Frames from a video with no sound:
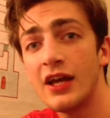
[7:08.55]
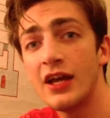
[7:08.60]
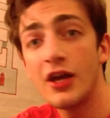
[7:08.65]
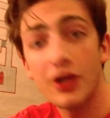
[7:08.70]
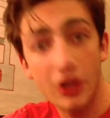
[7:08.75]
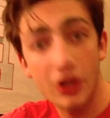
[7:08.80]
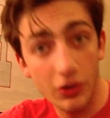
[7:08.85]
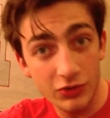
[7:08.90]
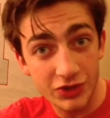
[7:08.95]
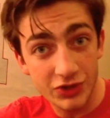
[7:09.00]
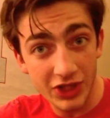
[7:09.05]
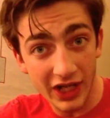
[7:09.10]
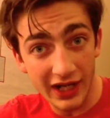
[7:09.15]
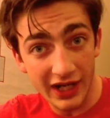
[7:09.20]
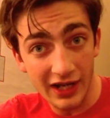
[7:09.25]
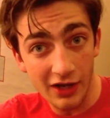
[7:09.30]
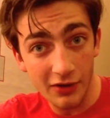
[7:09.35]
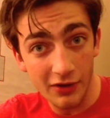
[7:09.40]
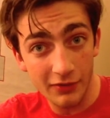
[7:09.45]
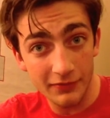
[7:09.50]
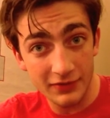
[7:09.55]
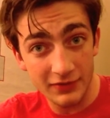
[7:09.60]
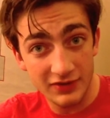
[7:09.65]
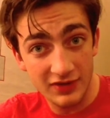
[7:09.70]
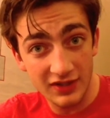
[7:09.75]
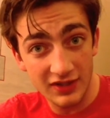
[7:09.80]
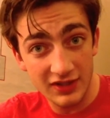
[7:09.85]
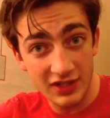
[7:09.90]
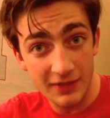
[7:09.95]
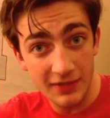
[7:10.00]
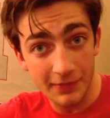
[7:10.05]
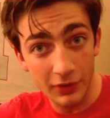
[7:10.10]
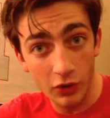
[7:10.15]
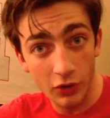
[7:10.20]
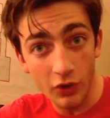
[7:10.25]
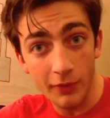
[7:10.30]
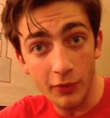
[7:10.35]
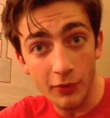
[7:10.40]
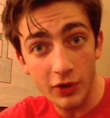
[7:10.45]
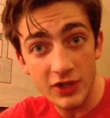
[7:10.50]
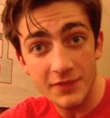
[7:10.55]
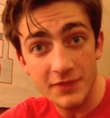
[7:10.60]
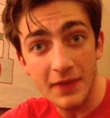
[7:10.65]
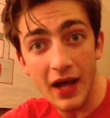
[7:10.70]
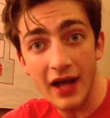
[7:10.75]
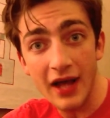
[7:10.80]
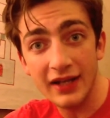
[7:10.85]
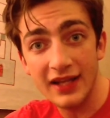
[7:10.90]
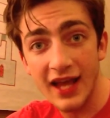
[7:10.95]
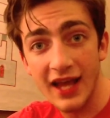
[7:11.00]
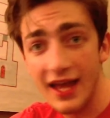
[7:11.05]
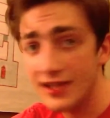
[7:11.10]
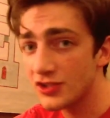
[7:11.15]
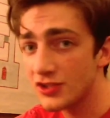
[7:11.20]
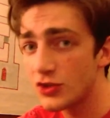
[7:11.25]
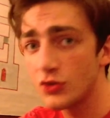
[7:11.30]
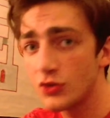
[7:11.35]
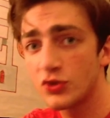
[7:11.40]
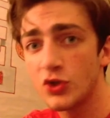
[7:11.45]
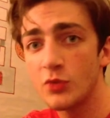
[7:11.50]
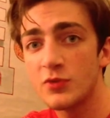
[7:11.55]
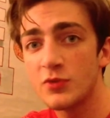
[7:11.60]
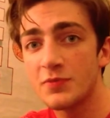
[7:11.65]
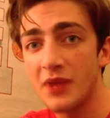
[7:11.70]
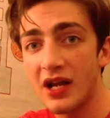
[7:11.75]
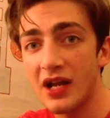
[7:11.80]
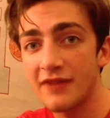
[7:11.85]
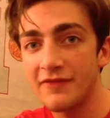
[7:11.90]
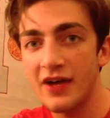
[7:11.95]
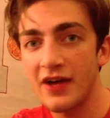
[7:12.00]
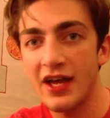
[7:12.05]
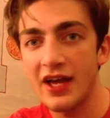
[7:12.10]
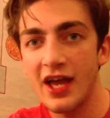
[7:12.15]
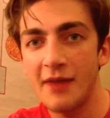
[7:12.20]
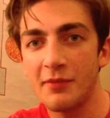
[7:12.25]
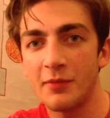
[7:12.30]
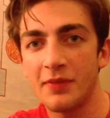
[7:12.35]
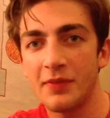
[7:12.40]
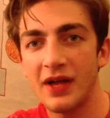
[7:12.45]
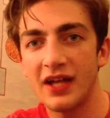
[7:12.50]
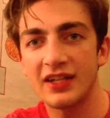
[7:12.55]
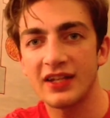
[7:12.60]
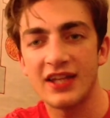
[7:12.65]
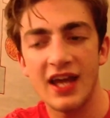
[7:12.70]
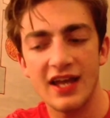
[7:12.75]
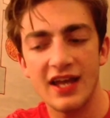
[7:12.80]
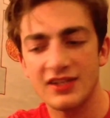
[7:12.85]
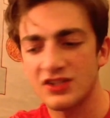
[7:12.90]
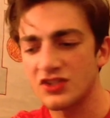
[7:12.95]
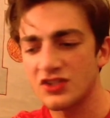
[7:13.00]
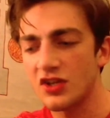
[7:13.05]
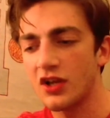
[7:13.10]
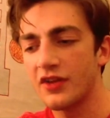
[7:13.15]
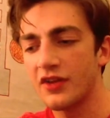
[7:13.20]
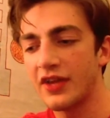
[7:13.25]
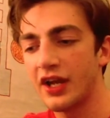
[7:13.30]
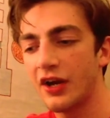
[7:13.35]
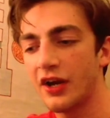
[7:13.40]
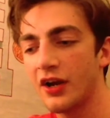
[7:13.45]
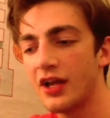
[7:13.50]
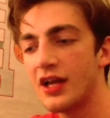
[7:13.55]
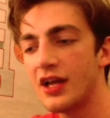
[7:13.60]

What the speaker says: Go check out the Deep Lore Boys podcast, YouTube, Spotify, Apple Podcasts, all there.